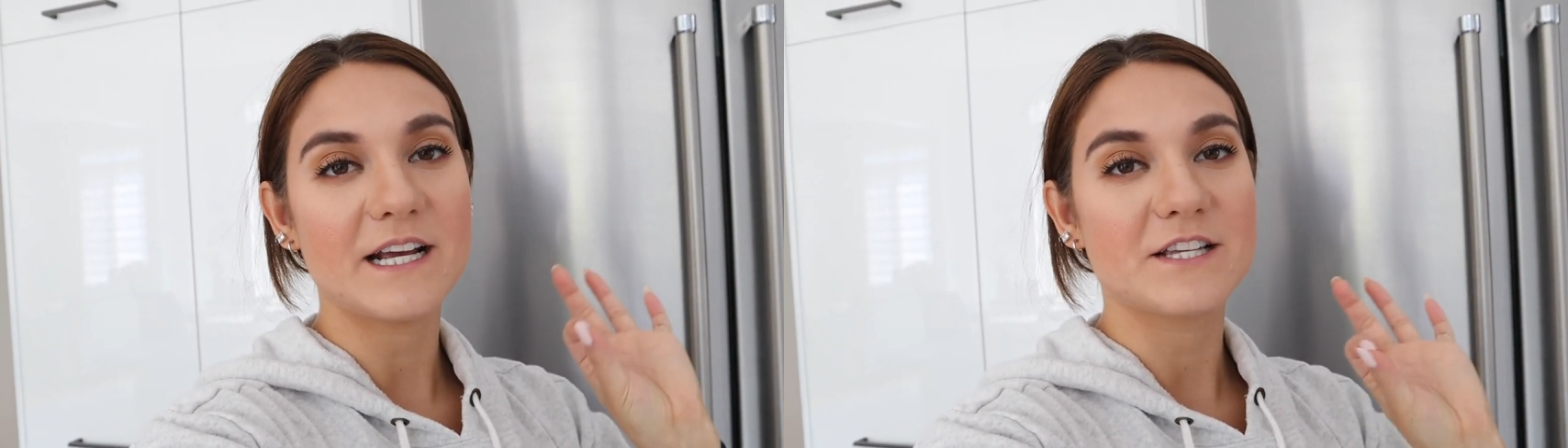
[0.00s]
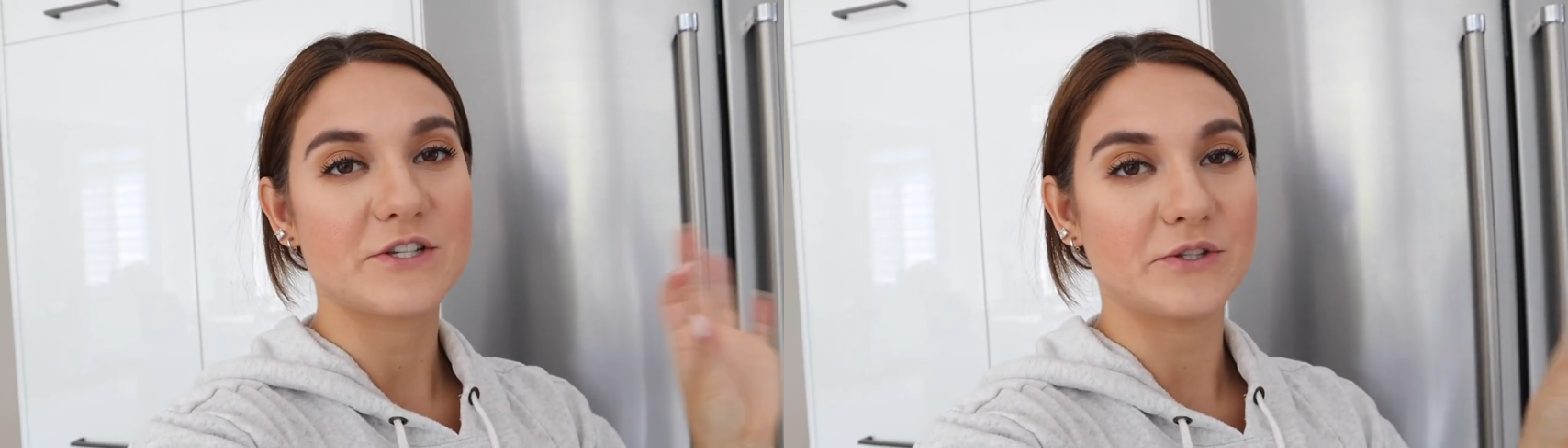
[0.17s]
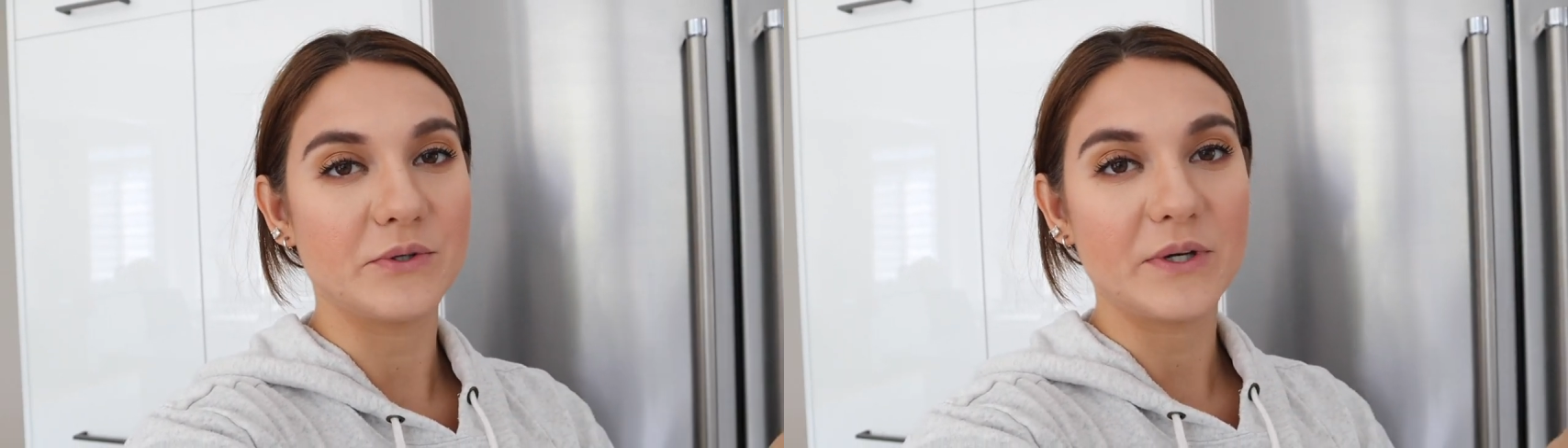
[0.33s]

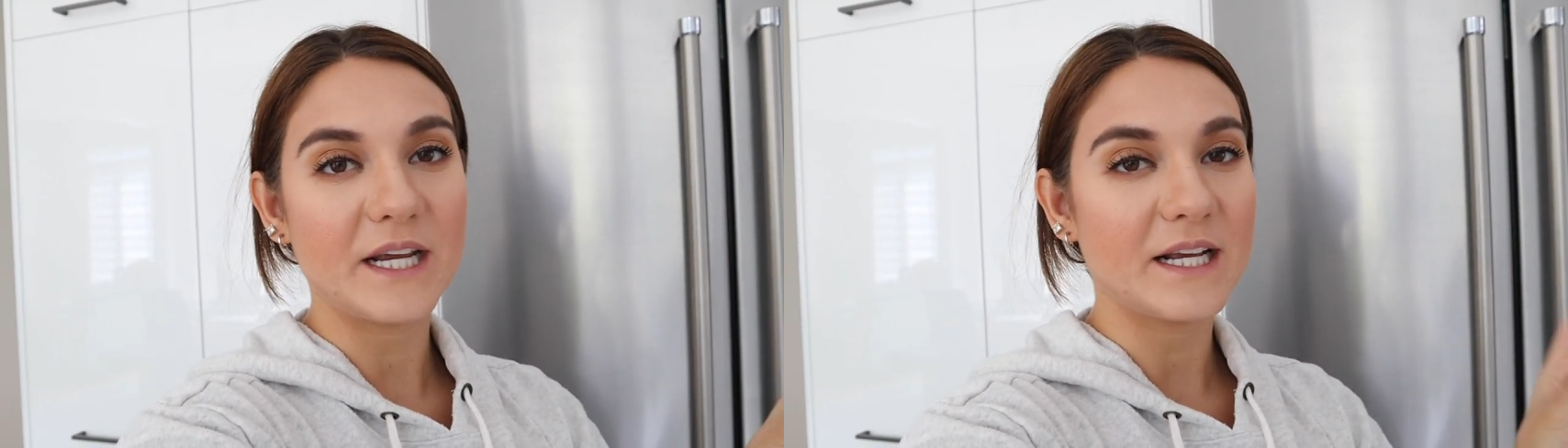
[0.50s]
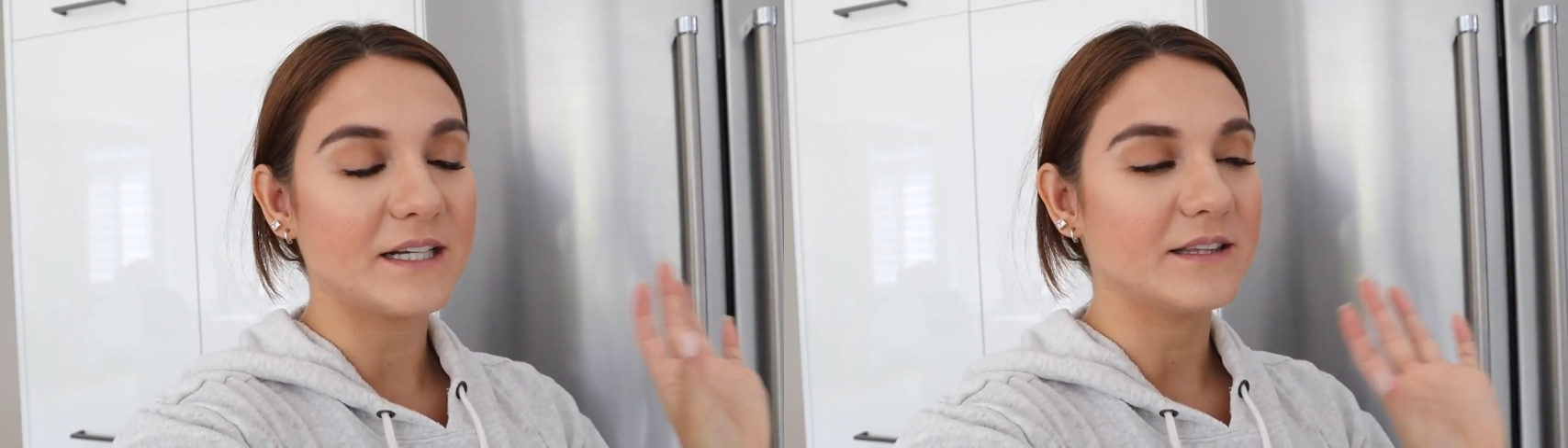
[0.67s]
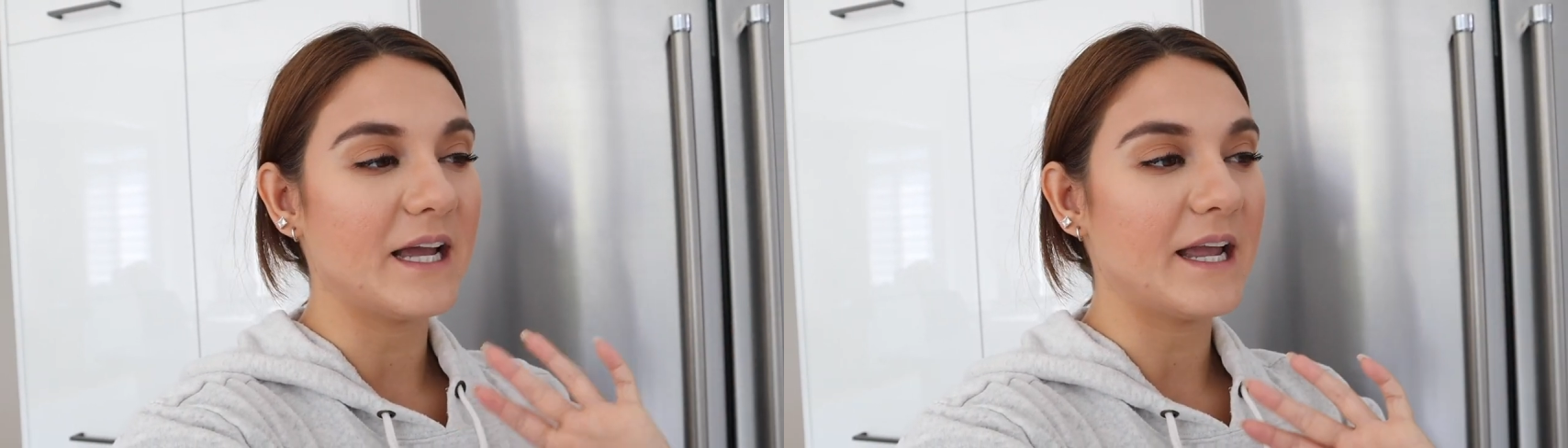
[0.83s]

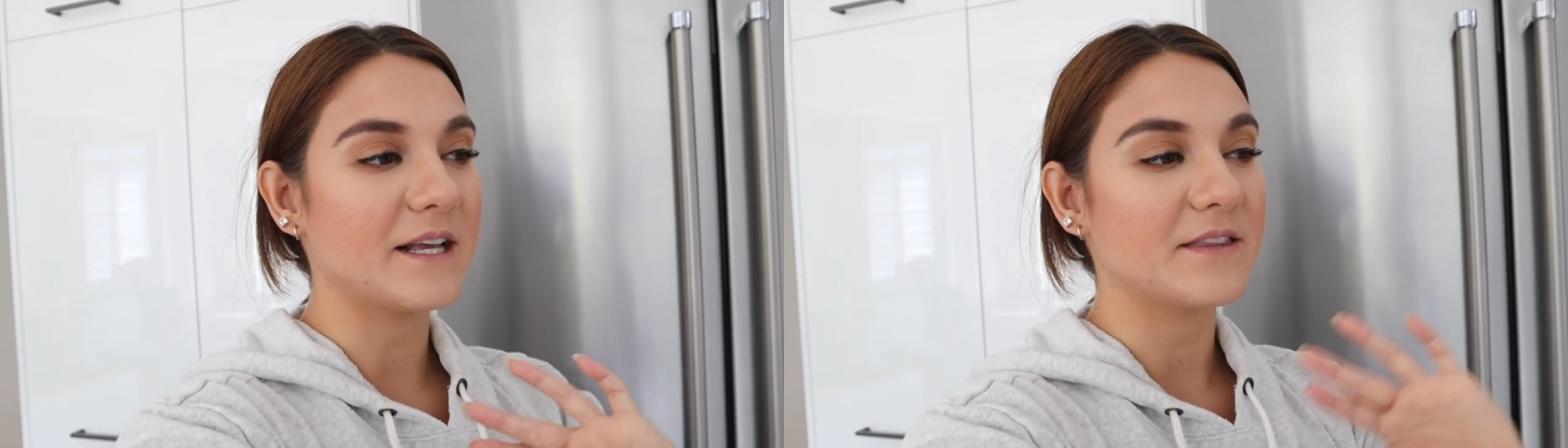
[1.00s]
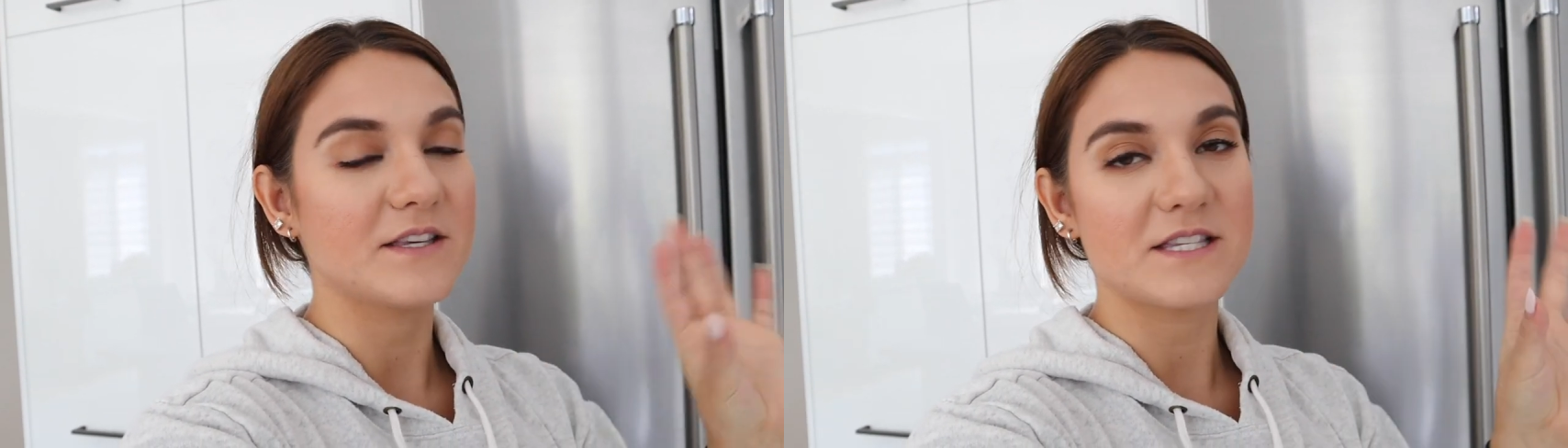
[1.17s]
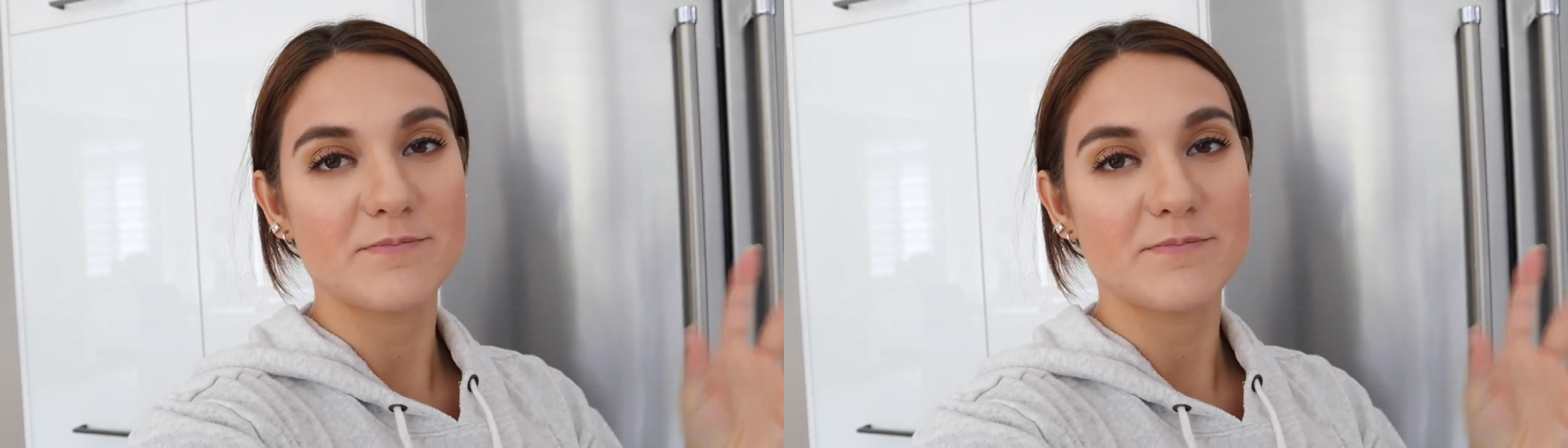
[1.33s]
excluding like the